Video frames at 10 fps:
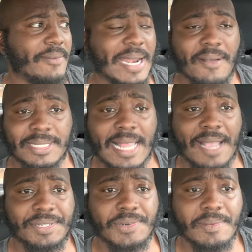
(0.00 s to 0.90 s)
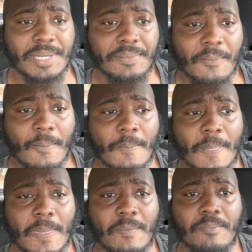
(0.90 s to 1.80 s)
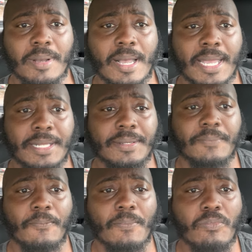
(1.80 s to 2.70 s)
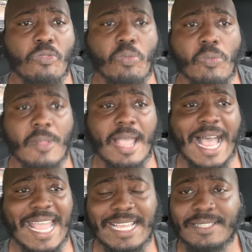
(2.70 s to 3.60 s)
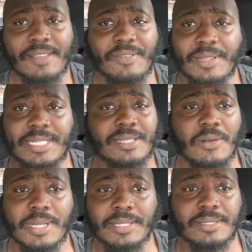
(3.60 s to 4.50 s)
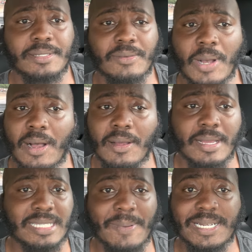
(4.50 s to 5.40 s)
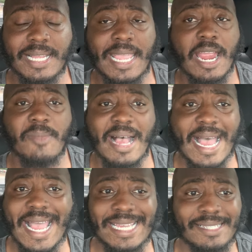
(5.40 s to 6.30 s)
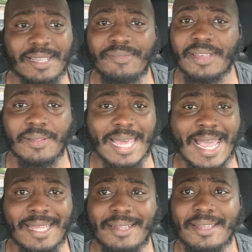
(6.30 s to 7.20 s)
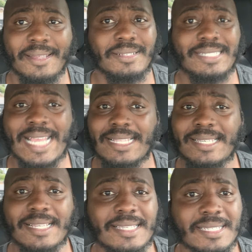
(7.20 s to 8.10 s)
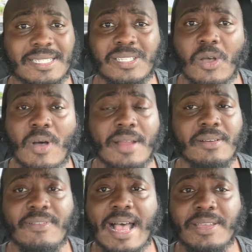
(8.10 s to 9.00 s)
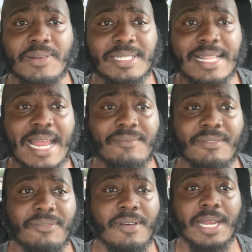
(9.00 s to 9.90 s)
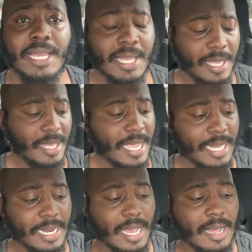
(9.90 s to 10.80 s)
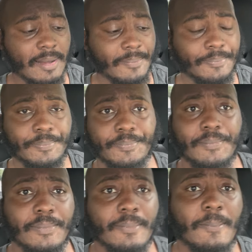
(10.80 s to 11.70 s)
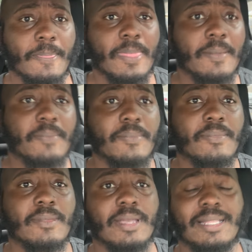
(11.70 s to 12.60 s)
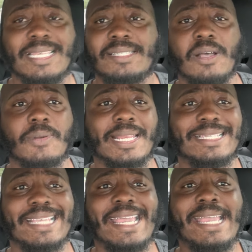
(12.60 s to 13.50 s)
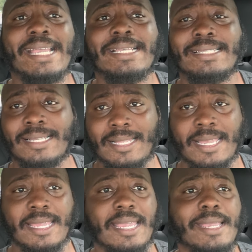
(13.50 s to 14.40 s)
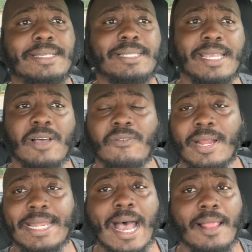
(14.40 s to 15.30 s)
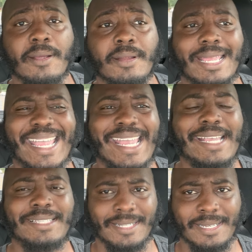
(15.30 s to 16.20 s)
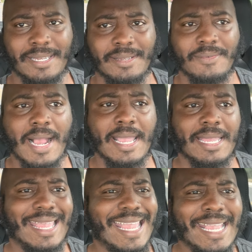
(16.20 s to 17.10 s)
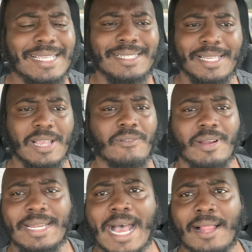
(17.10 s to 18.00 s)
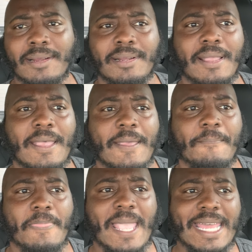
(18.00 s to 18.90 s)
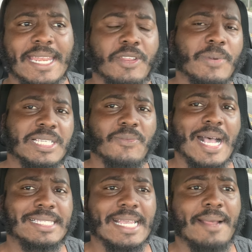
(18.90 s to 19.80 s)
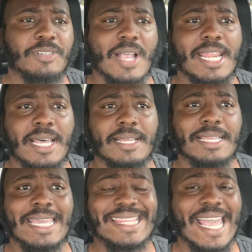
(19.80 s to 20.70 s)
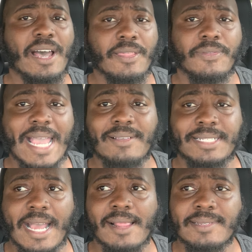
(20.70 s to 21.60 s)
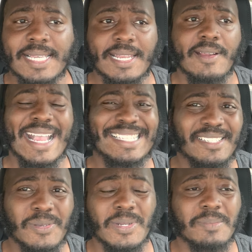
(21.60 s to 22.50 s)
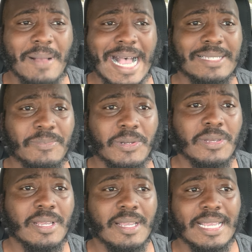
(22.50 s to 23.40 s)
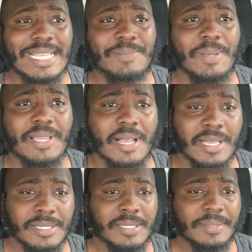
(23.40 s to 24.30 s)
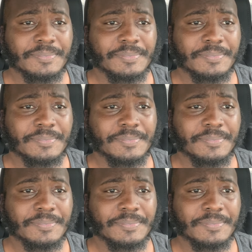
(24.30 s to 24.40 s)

when I was live streaming, but I easily feel these tokens, well, especially caramel, I easily feel that 10 cents is so undervalued it's not even funny. At and, the light, um, turn left onto Wurtzbach Road. This token is easily, easily over a dollar. Easily, right? Easily over a dollar. And the reason why I said I'm trying to get that other thousand dollars in there as soon as possible is because